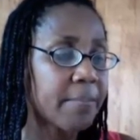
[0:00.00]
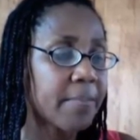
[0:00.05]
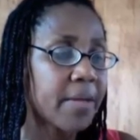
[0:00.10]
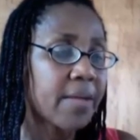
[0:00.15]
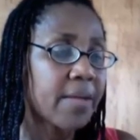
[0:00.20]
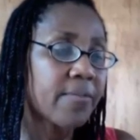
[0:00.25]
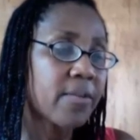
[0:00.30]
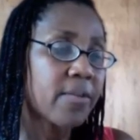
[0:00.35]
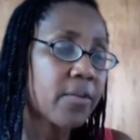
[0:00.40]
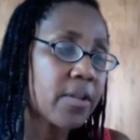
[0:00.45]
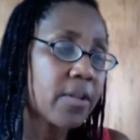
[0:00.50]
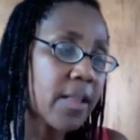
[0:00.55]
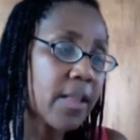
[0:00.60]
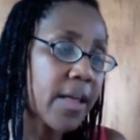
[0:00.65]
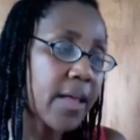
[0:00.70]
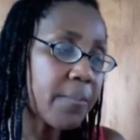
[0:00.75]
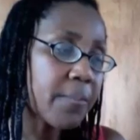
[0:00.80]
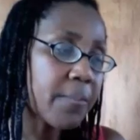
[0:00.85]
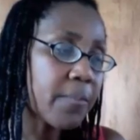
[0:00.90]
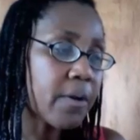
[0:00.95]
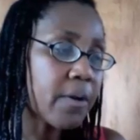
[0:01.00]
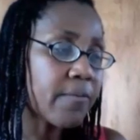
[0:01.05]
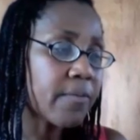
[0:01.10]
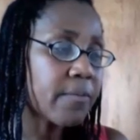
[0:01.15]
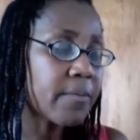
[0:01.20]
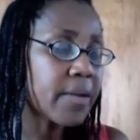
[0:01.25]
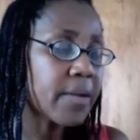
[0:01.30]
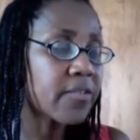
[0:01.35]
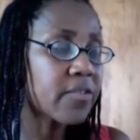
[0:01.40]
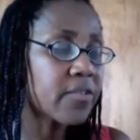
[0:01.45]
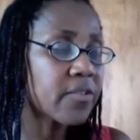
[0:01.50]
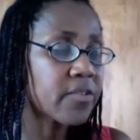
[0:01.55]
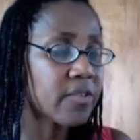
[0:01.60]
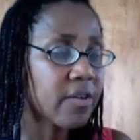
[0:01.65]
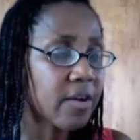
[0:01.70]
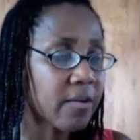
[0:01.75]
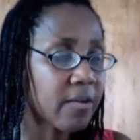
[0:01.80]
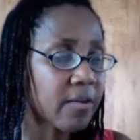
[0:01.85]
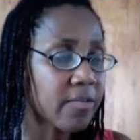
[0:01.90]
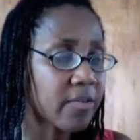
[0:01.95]
If you would like more information,
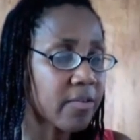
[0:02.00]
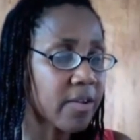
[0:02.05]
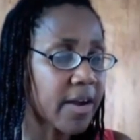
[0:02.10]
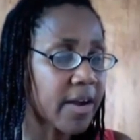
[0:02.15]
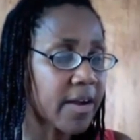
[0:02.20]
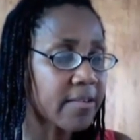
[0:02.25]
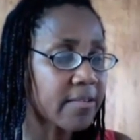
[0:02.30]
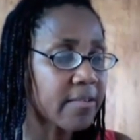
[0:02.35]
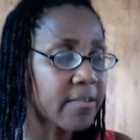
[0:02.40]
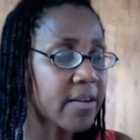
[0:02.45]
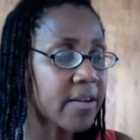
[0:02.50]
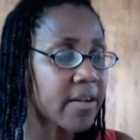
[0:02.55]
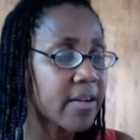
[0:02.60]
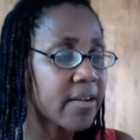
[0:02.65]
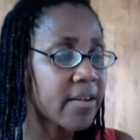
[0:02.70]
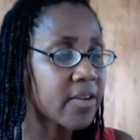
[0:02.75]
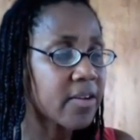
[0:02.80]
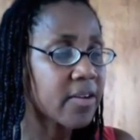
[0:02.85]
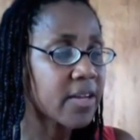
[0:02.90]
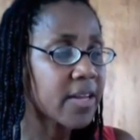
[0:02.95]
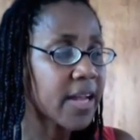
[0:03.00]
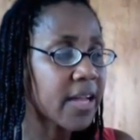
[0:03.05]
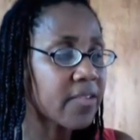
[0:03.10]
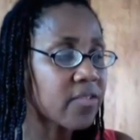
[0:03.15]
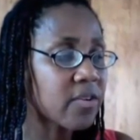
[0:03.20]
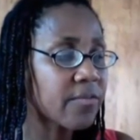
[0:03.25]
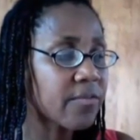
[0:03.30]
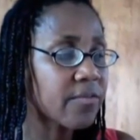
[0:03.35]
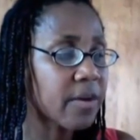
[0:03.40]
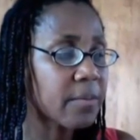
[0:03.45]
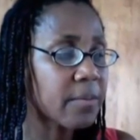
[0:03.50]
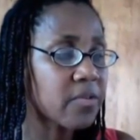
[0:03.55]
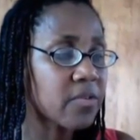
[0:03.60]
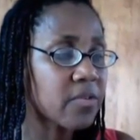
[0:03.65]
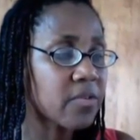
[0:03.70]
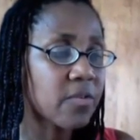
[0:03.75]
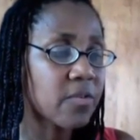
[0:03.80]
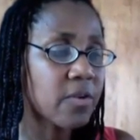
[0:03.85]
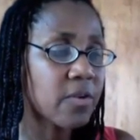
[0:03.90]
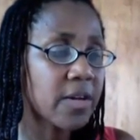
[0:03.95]
talk with your doctor. You can ask your
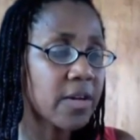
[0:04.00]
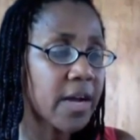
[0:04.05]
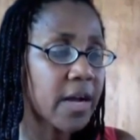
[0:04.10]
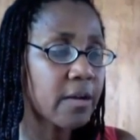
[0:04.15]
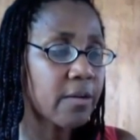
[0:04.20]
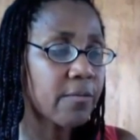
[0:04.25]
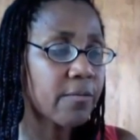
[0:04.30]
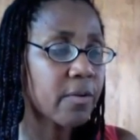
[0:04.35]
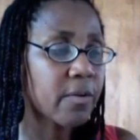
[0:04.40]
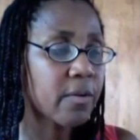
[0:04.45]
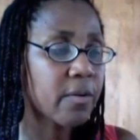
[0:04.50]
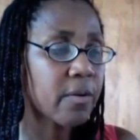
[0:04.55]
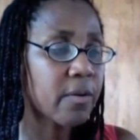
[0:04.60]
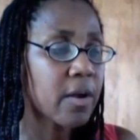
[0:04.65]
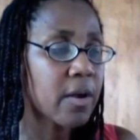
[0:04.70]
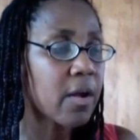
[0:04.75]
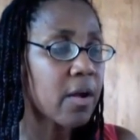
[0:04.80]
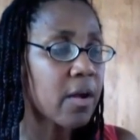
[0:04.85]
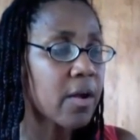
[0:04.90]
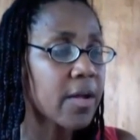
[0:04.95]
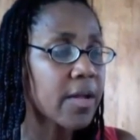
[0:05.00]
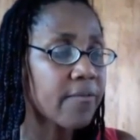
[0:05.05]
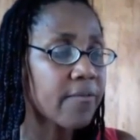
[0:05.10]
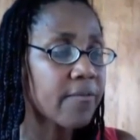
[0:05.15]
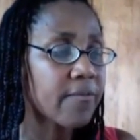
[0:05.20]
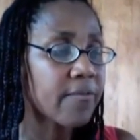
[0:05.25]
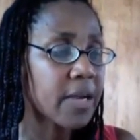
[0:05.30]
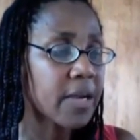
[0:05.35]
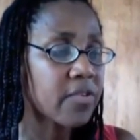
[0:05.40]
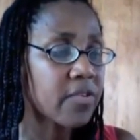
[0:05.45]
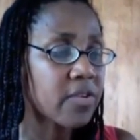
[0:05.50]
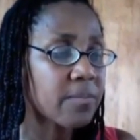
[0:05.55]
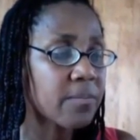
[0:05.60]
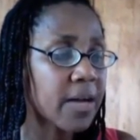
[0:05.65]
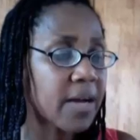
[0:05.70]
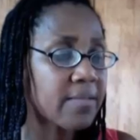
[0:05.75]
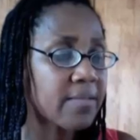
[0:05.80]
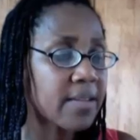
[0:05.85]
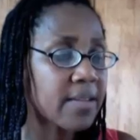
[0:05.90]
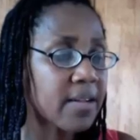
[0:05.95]
pharmacist or doctor for information
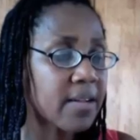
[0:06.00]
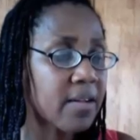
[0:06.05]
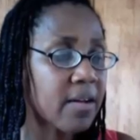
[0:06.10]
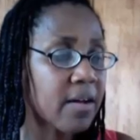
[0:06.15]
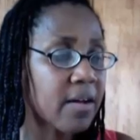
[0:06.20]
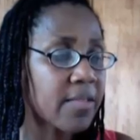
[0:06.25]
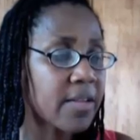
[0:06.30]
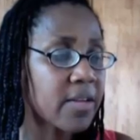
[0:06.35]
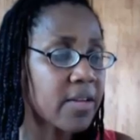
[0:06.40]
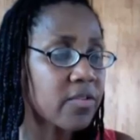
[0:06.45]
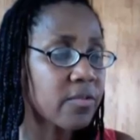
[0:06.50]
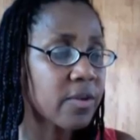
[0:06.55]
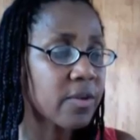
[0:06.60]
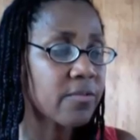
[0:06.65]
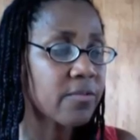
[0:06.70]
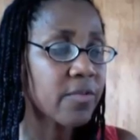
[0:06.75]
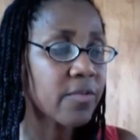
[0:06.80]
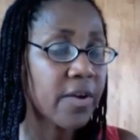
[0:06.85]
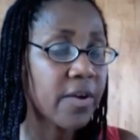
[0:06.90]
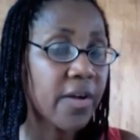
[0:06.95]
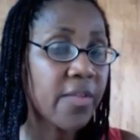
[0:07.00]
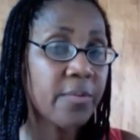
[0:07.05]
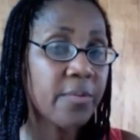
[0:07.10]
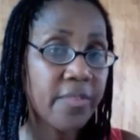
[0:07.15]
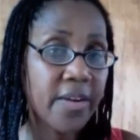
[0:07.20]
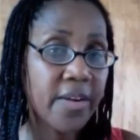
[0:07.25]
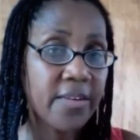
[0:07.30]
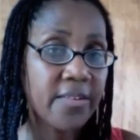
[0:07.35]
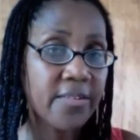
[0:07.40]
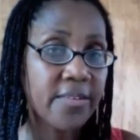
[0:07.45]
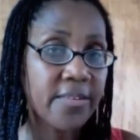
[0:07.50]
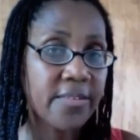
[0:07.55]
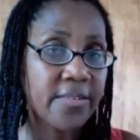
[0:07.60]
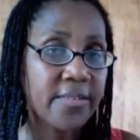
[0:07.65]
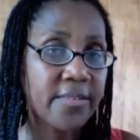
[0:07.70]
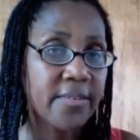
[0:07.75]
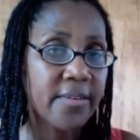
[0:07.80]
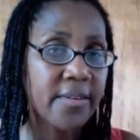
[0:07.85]
about Xenocol that is written for health professionals.